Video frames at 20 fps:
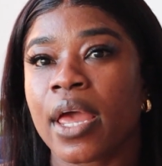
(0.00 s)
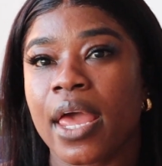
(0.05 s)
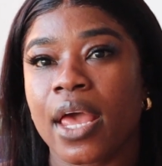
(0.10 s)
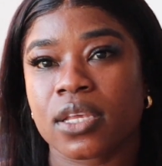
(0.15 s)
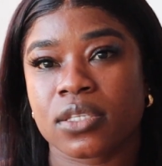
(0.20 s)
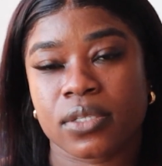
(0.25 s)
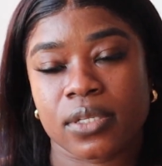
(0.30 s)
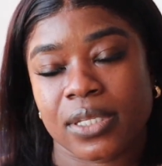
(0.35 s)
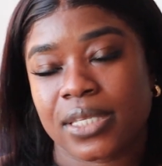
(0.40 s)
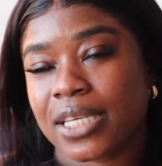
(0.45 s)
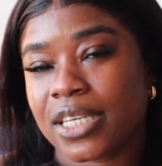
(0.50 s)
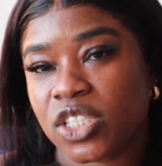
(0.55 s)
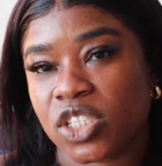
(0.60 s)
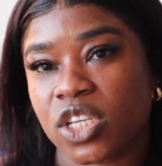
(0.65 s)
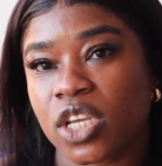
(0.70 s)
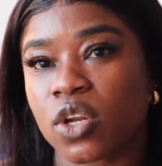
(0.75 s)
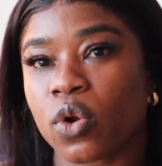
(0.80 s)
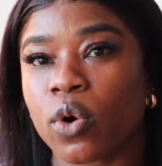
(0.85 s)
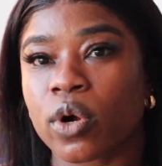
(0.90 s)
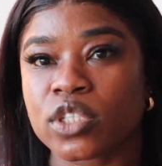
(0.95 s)

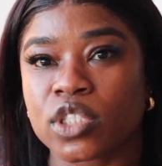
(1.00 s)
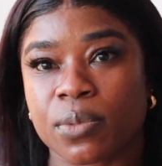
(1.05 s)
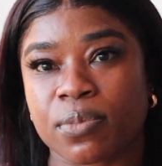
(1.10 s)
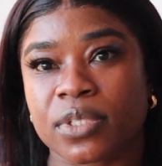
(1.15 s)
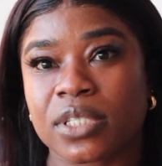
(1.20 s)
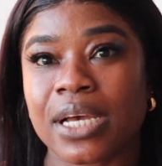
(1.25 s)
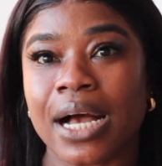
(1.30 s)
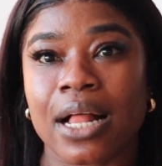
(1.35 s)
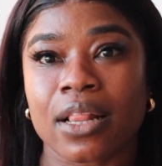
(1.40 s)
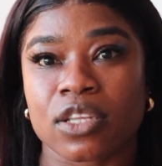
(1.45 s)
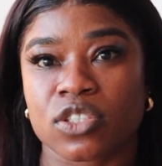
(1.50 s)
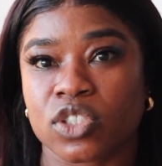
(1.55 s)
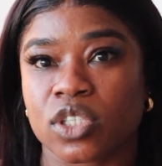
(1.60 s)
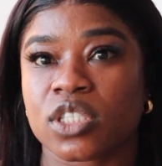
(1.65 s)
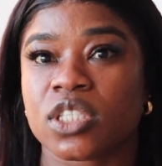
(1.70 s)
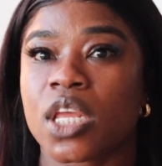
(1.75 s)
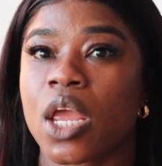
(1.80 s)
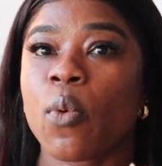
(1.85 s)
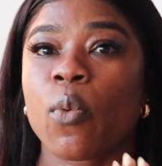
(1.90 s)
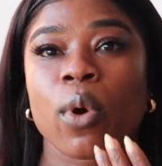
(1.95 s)
esthetician or
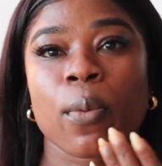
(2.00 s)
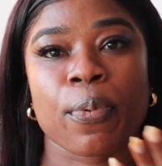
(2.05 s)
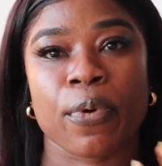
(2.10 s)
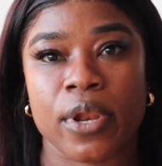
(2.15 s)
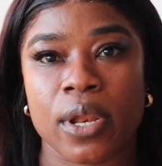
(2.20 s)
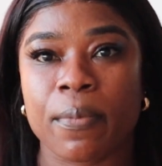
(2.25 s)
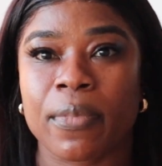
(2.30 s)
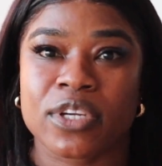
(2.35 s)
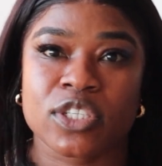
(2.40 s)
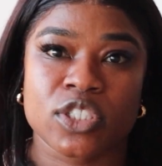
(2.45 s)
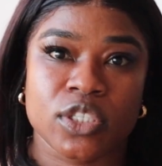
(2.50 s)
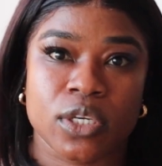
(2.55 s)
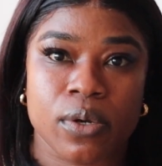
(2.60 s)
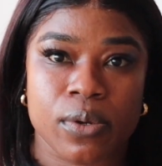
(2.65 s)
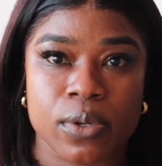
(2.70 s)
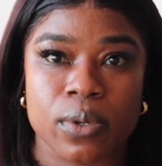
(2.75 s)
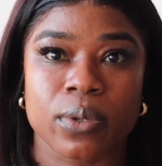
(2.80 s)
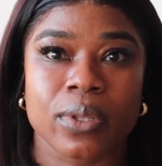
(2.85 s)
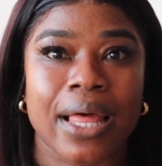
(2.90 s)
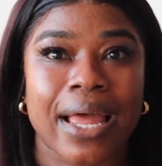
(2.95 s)
dermatologist, they will pretty much
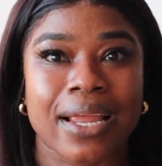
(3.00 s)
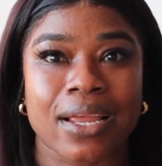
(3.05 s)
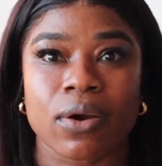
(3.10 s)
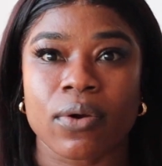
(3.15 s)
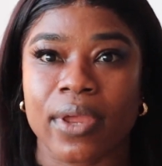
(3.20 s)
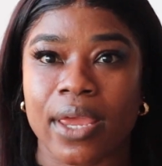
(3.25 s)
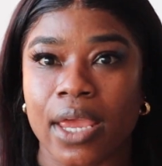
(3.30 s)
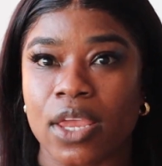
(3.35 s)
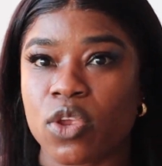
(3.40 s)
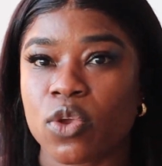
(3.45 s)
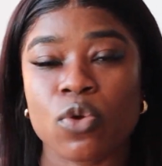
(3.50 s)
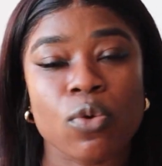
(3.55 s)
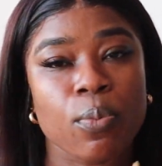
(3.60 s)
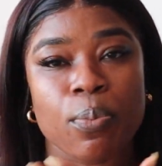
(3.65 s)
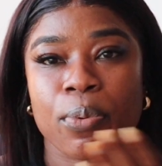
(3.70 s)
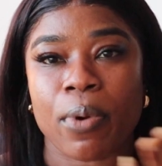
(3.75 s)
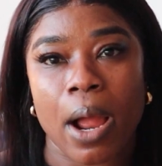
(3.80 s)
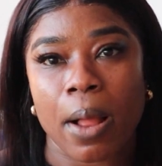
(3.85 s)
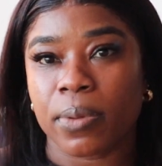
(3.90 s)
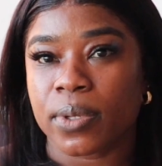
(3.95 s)
tell you like, okay, you
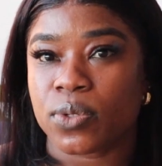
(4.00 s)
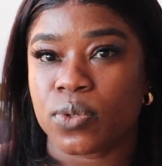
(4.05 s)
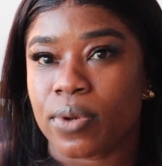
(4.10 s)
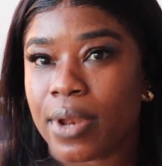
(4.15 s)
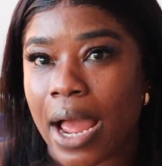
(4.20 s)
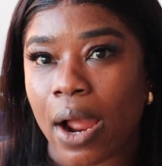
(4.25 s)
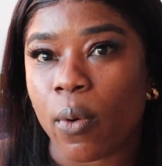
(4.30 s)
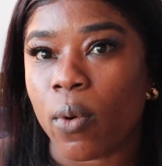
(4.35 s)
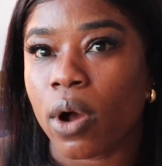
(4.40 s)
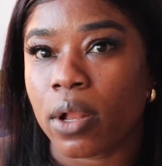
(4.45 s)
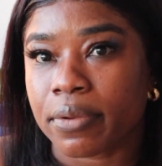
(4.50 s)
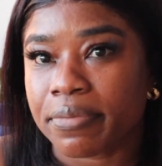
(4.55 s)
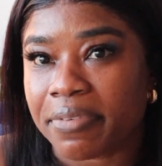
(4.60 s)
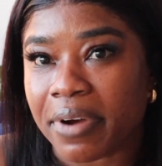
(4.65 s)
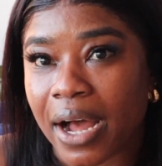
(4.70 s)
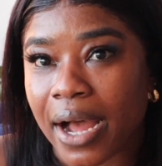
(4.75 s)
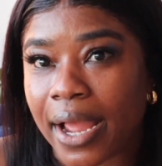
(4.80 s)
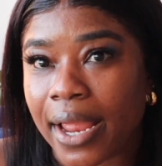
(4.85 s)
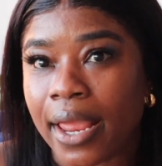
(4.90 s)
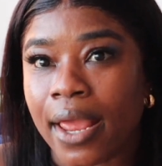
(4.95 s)
probably do not
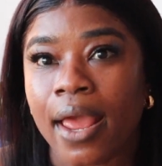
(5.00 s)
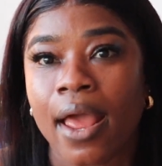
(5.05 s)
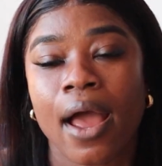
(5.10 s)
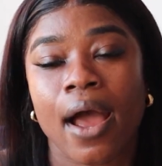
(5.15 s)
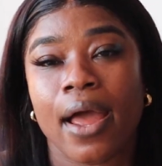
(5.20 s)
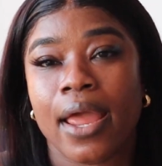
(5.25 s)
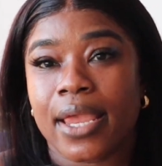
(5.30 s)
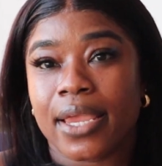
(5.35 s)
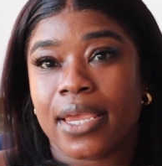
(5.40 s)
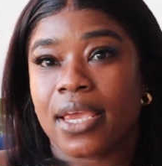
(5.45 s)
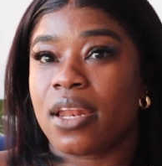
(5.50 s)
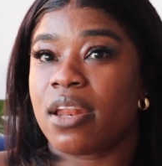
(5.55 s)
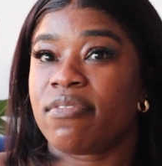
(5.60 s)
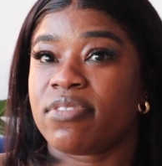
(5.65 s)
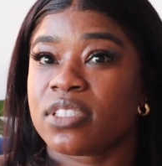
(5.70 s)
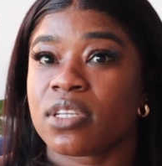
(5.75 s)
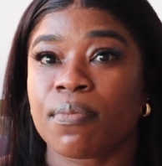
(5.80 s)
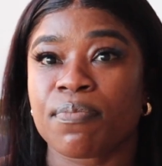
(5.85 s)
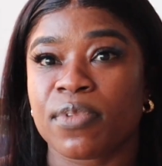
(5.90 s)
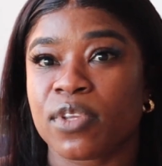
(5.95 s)
qualify. Again, if
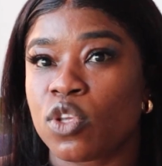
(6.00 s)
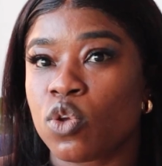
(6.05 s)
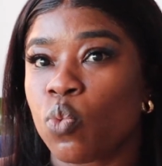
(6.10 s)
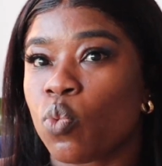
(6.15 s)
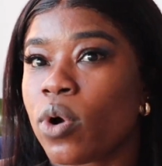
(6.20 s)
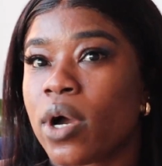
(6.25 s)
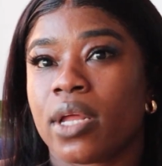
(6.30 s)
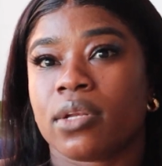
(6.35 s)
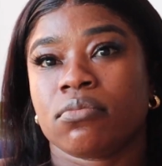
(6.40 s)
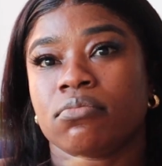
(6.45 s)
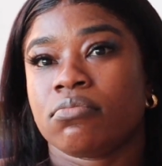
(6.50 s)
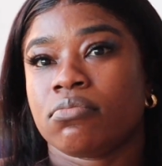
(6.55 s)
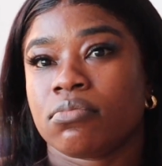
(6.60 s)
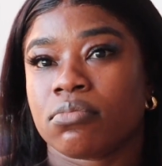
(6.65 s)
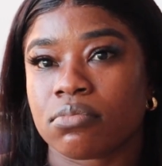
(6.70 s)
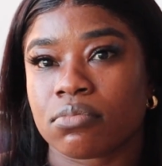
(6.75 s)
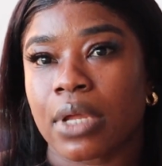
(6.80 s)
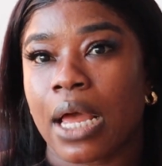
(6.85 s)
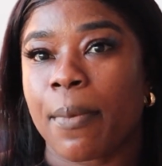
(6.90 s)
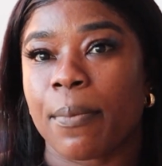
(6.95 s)
it's something you want,
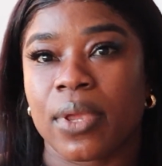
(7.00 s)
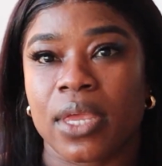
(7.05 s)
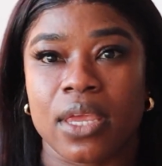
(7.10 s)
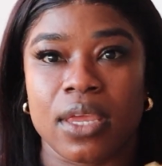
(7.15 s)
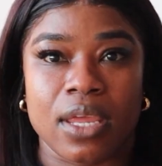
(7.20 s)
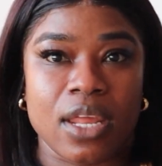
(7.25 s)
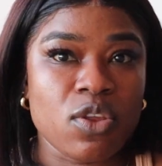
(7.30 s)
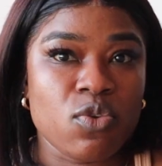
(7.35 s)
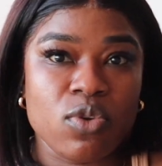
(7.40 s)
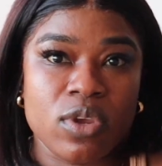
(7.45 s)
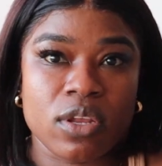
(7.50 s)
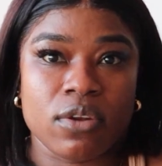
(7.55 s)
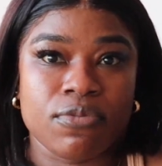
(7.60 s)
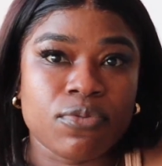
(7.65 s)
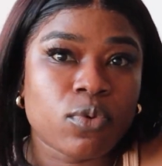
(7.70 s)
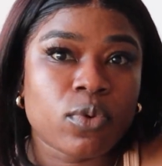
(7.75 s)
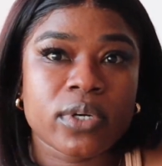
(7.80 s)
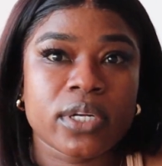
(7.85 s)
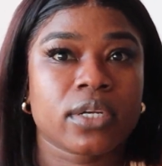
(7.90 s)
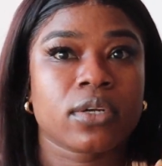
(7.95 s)
I mean, and you can
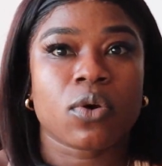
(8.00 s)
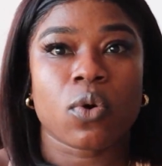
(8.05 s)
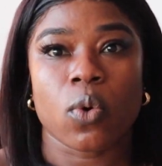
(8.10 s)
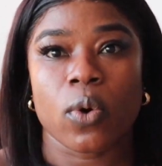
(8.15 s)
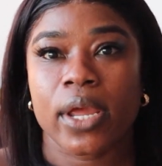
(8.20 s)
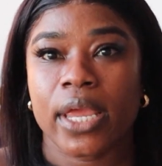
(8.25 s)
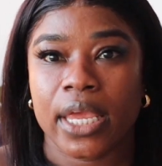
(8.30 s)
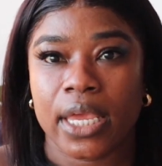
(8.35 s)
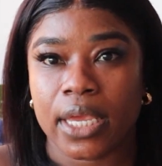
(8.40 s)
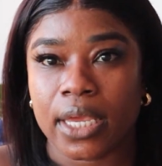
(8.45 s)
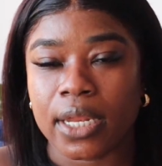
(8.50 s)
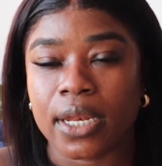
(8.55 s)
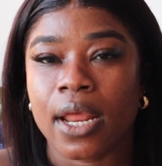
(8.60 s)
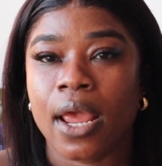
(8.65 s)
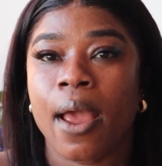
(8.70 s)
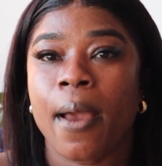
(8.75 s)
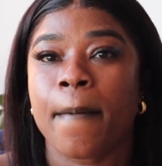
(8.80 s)
afford it, go ahead.